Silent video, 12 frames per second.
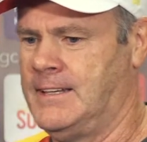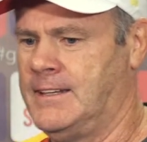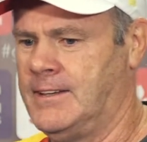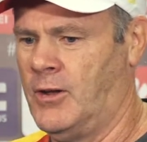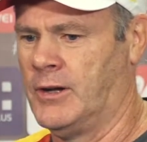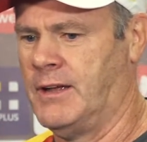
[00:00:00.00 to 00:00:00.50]

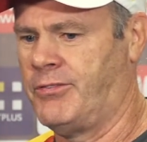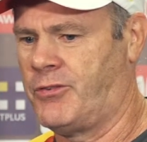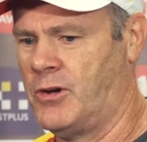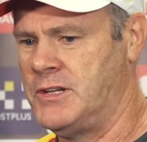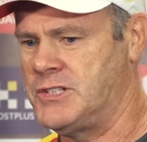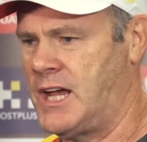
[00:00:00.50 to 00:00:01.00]
You'd like to have
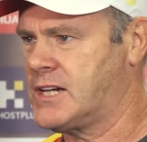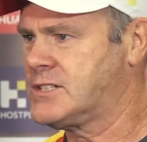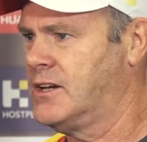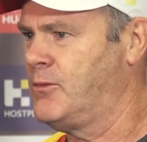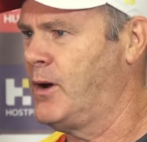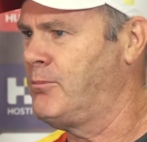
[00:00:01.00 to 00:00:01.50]
three Jacks,
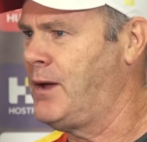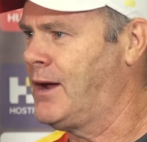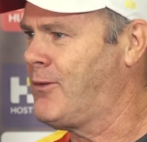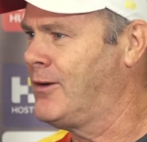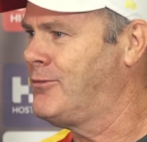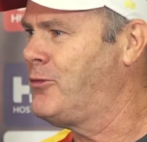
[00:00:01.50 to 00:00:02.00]
so one
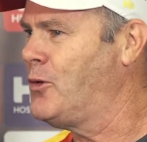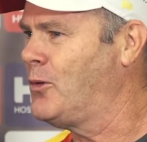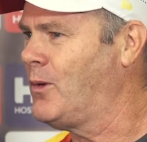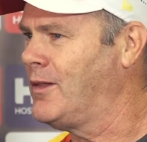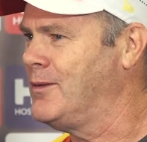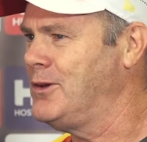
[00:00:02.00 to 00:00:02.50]
back, one forward,
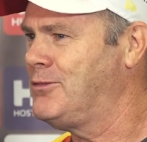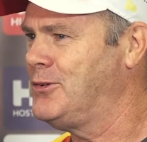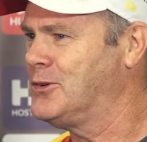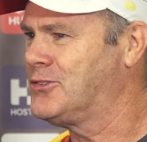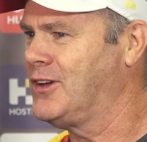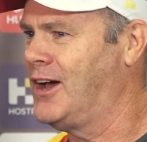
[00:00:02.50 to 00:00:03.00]
one in the
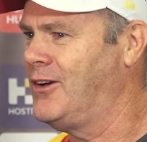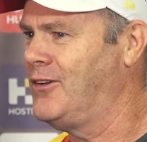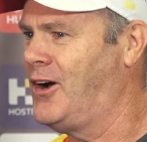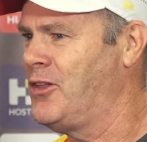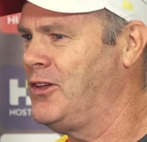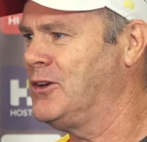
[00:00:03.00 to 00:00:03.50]
midfield. So
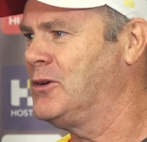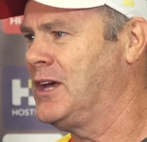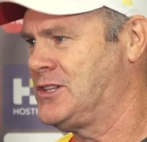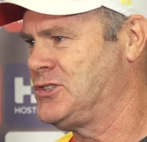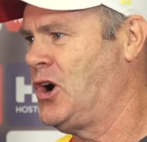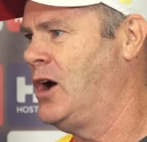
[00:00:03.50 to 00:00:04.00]
I think he'll
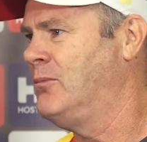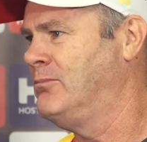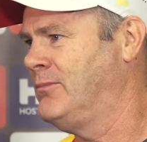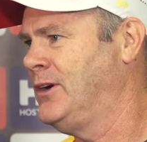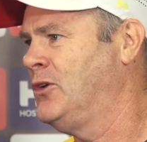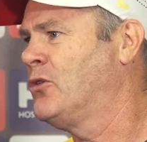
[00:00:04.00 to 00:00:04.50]
get
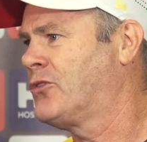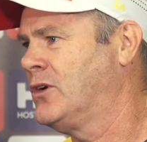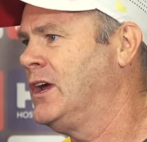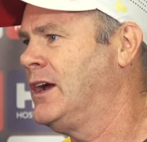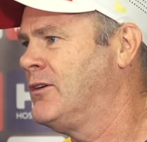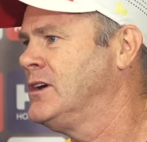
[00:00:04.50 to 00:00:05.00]
time in all
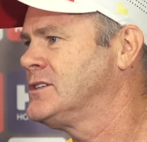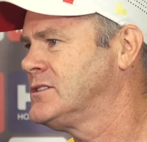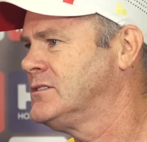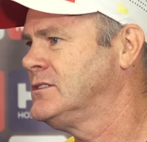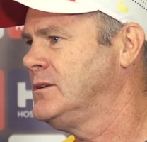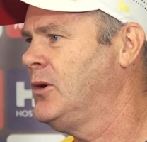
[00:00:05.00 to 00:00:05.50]
three
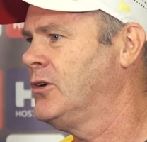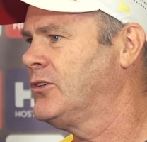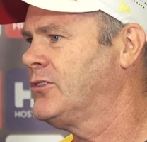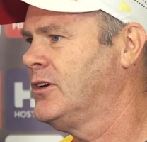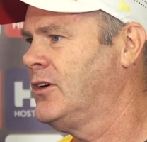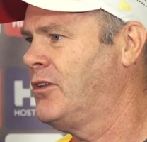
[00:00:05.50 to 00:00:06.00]
areas, to be
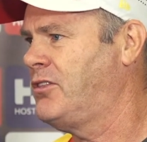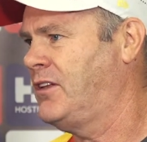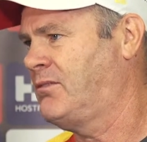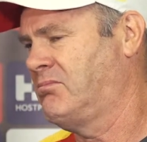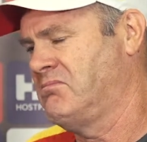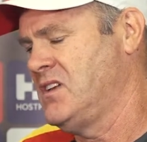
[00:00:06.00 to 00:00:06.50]
honest. And I
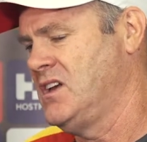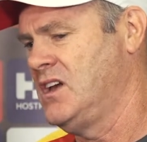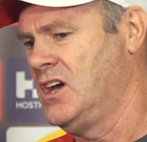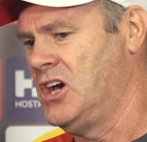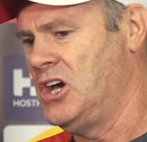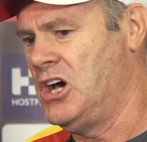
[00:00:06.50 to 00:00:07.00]
don't
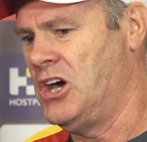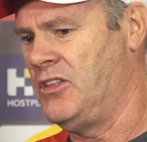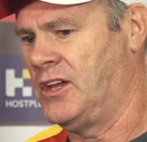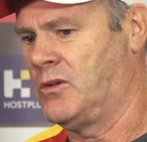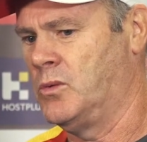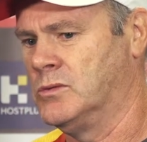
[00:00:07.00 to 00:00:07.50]

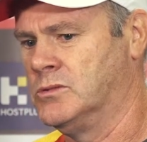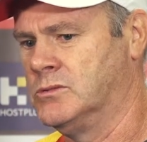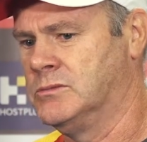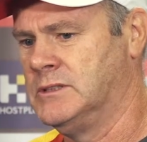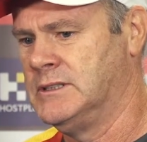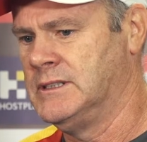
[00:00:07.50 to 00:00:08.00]

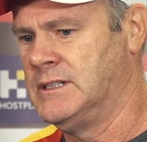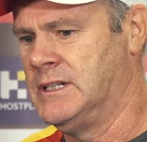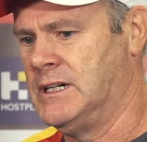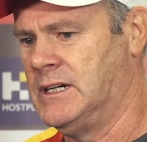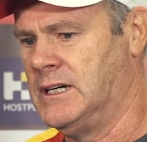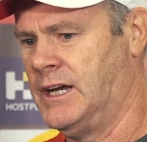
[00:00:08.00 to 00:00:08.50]

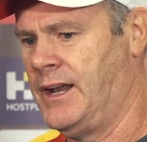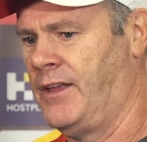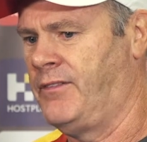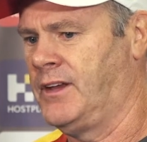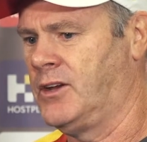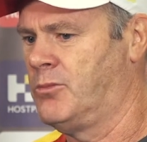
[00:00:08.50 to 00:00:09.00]

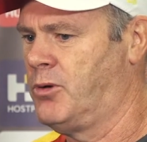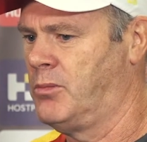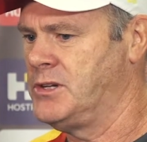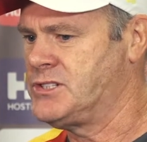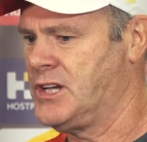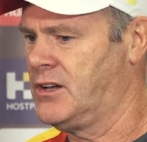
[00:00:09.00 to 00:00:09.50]
think he'll
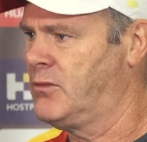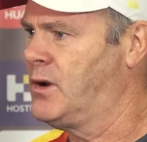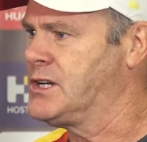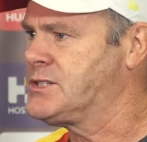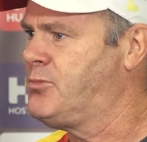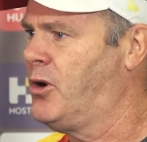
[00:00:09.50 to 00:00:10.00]
probably settle in
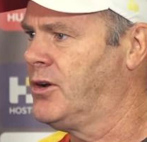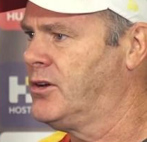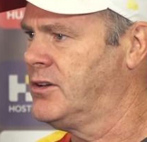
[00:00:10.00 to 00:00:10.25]
one spot.